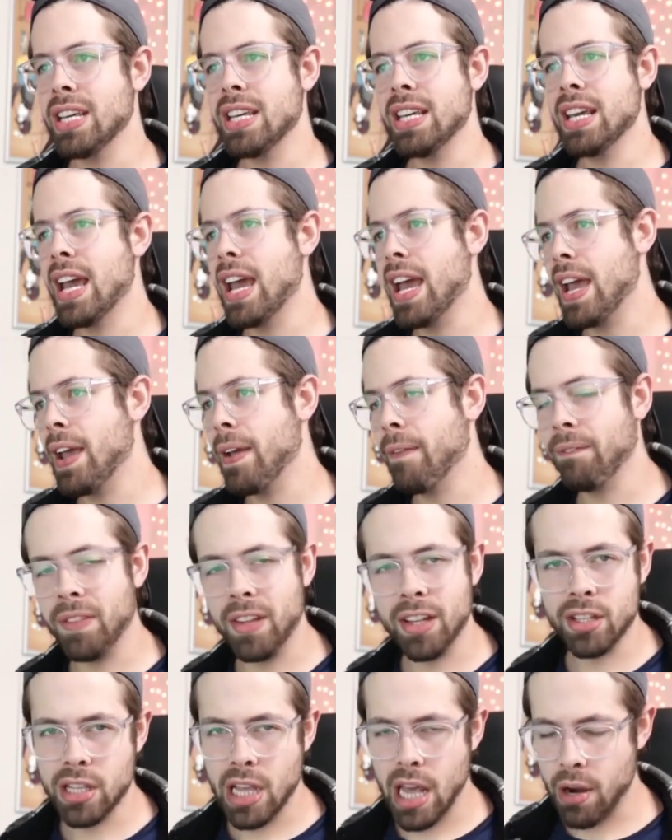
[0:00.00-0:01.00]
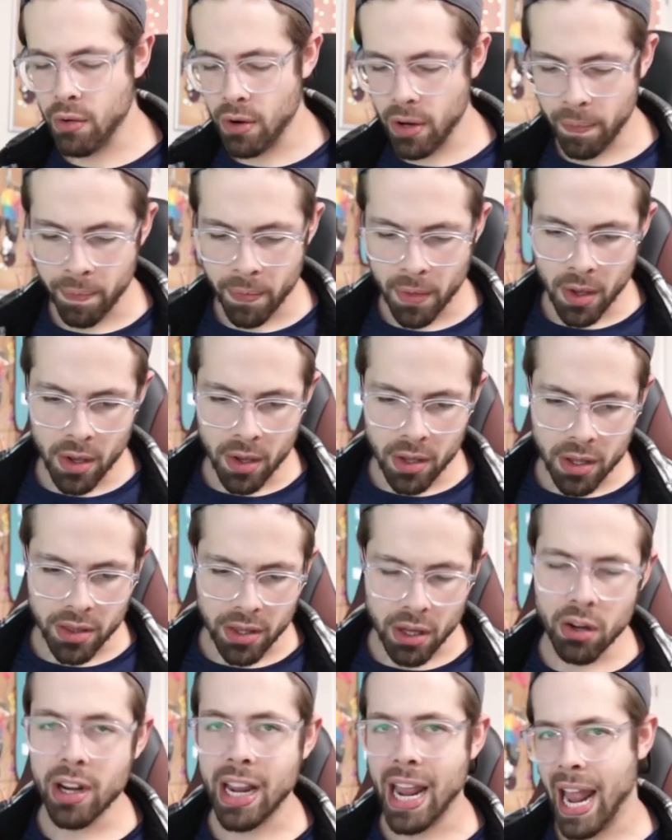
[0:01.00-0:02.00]
EA, etc.,
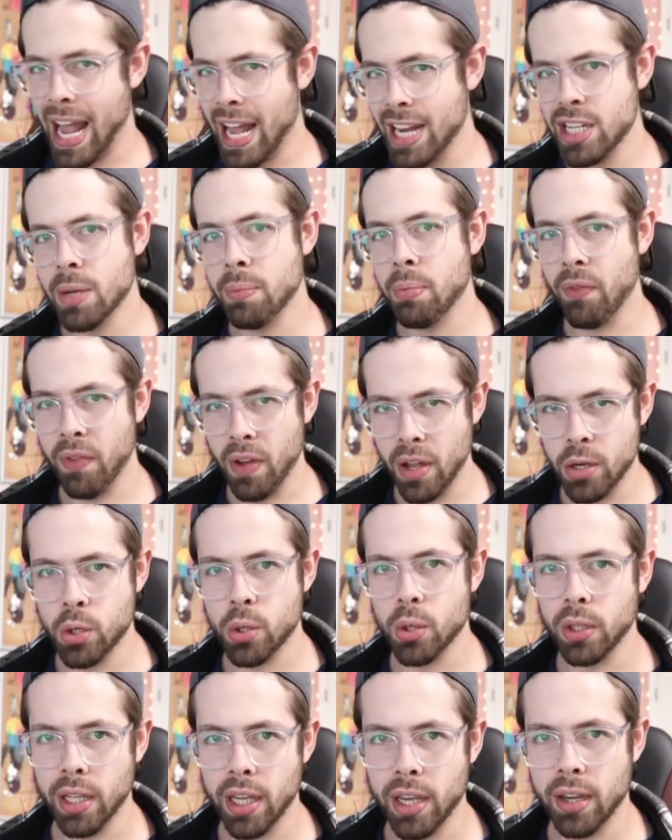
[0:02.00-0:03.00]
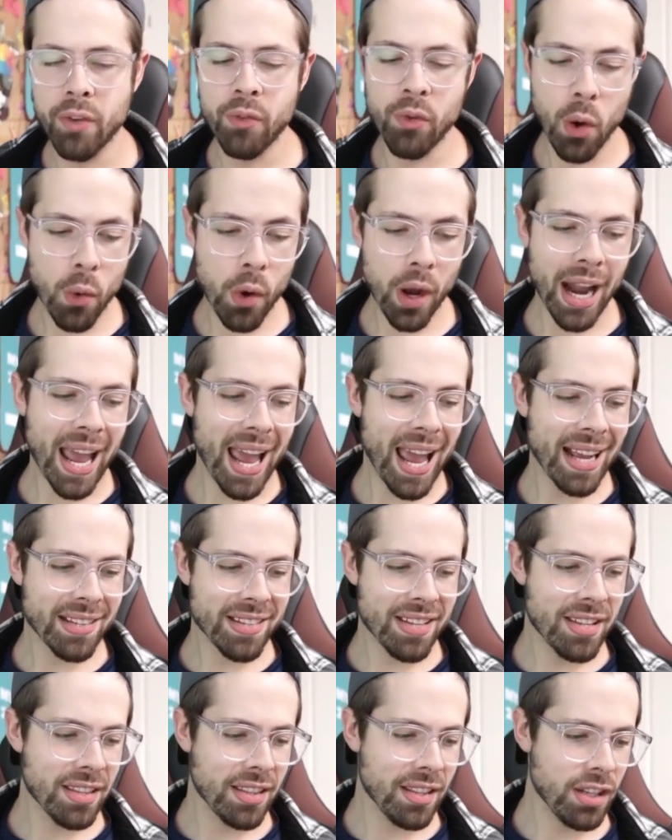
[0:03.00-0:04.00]
they'll catch up eventually. But if we want to
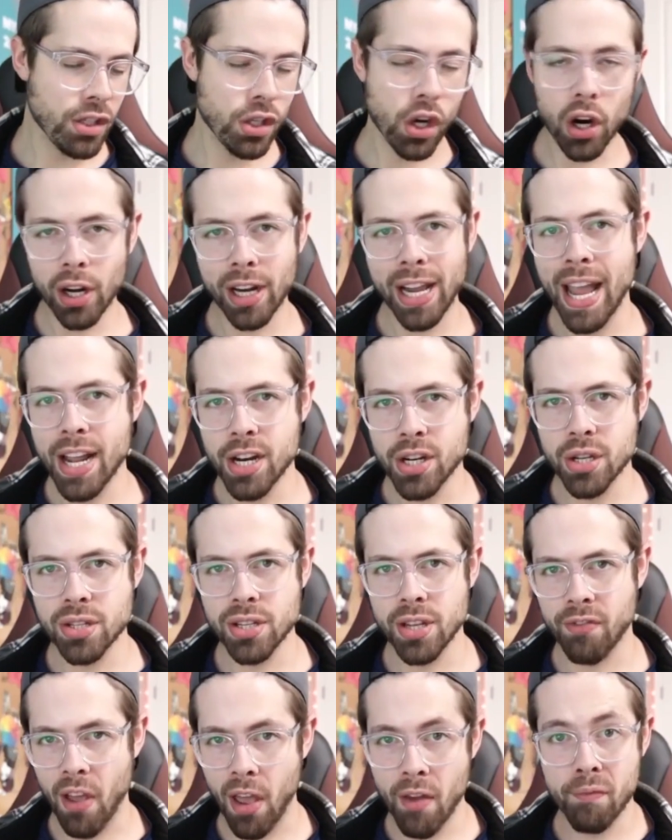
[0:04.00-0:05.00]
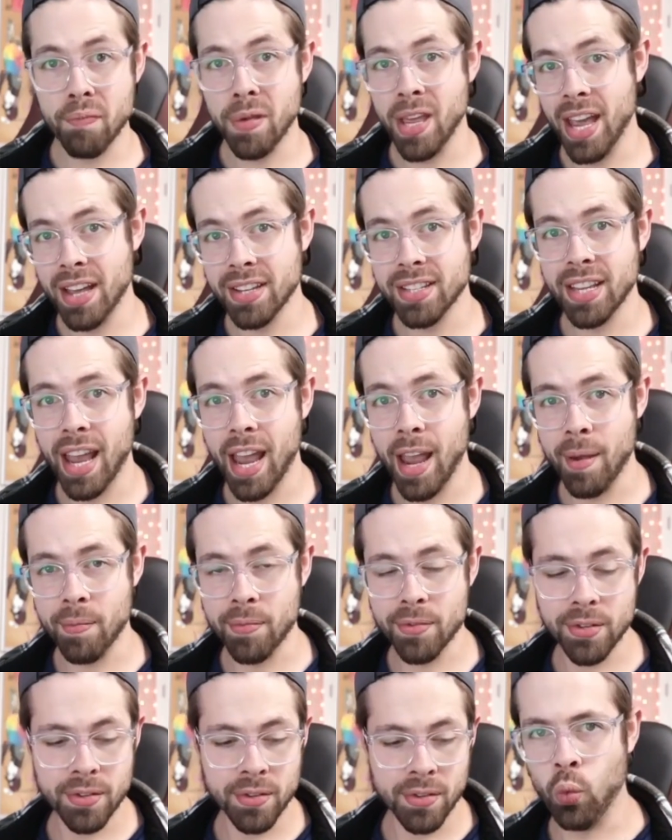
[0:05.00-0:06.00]
exit the dark ages of FPS
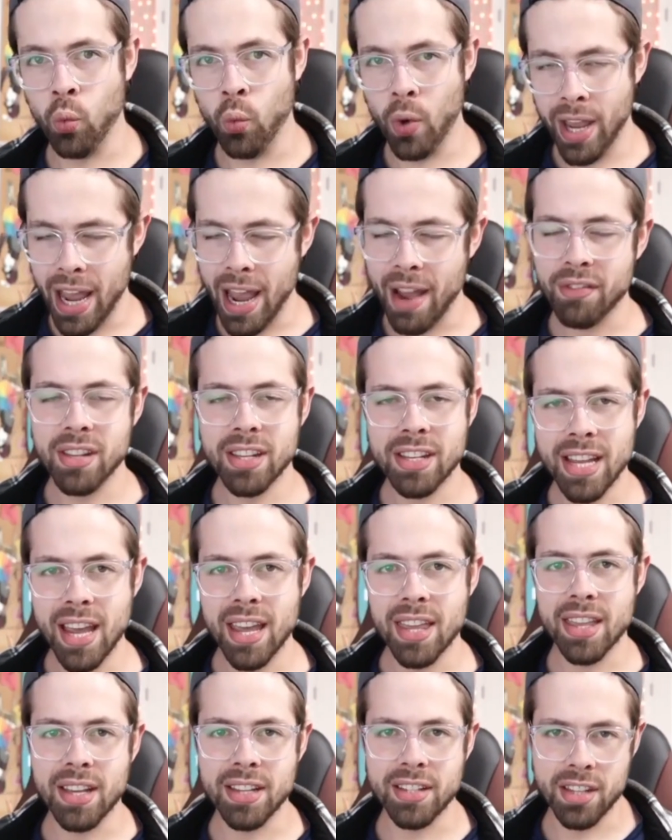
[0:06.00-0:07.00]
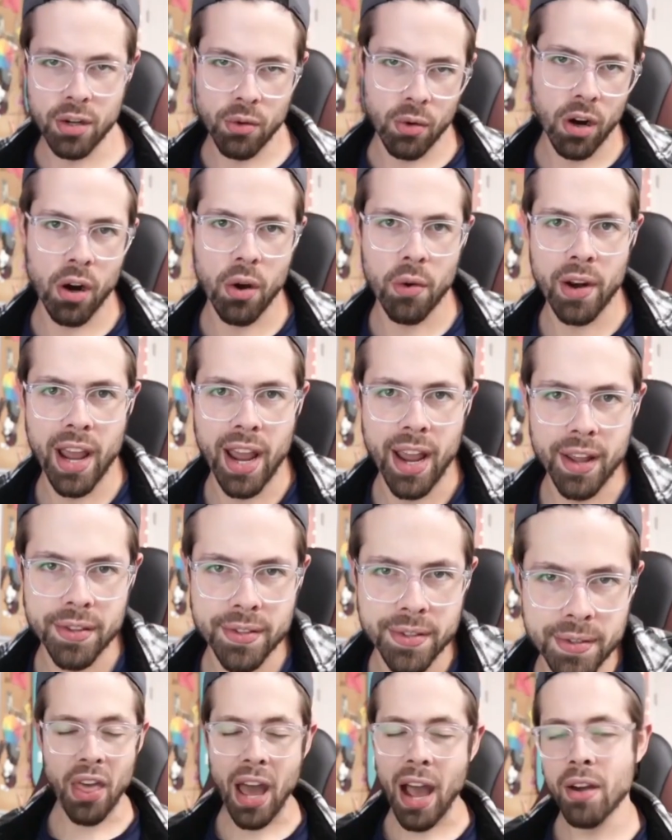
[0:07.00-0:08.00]
games, we have to take things into our own
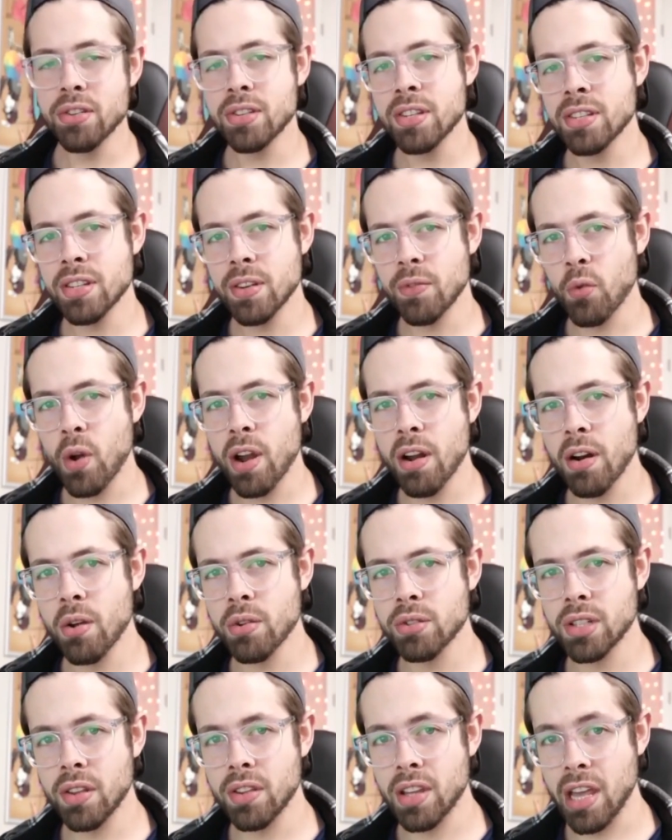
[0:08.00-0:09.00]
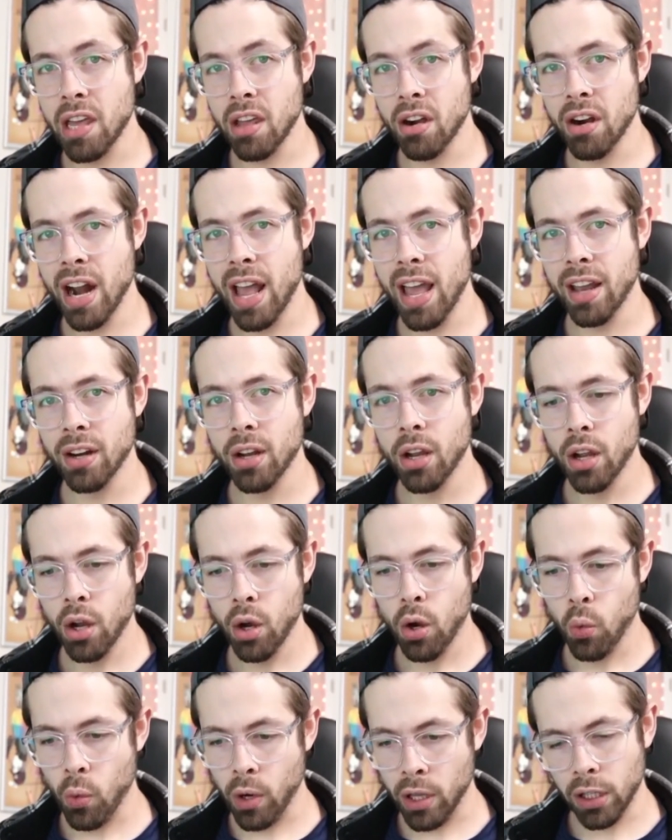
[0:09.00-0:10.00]
hands. Thousands of weirdos on the internet
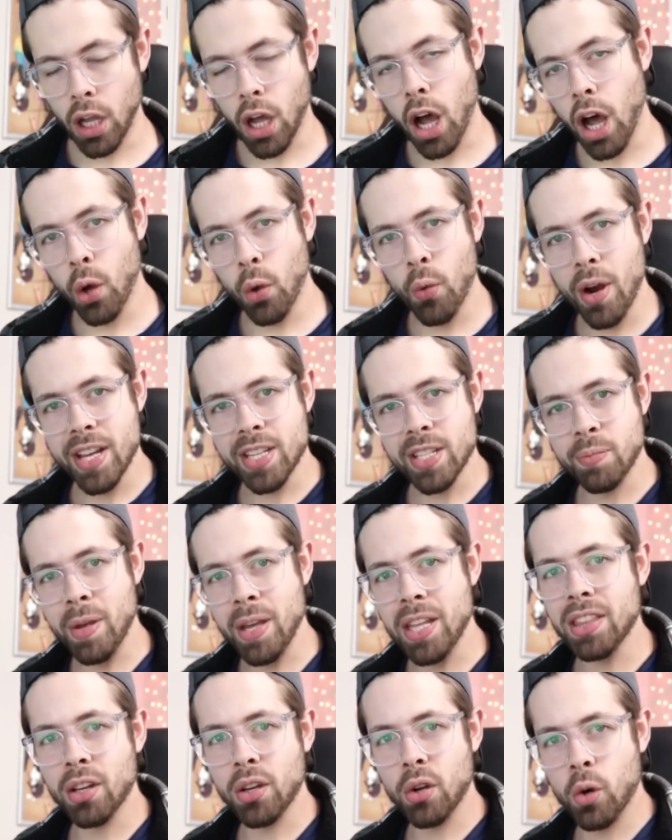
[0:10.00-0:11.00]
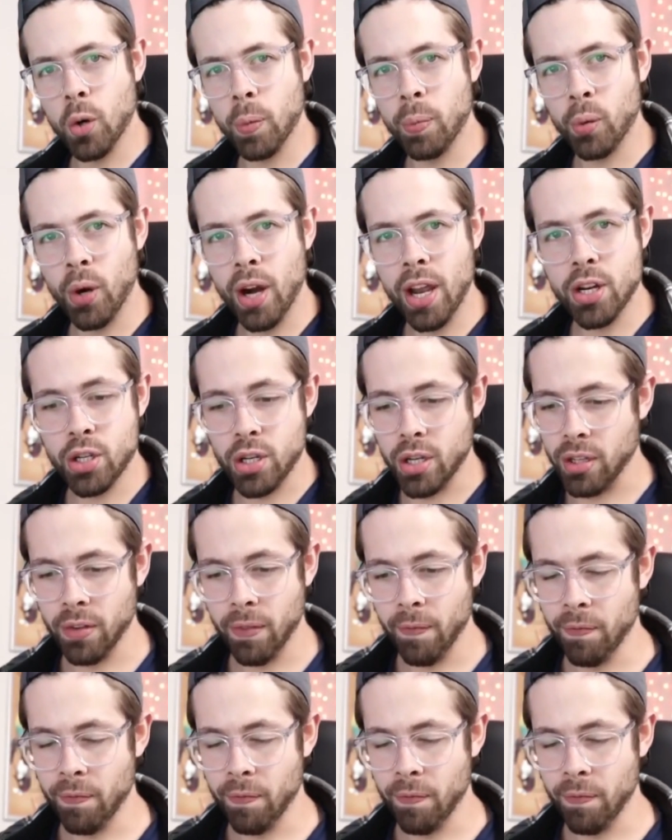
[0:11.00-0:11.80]
will always beat the corporation.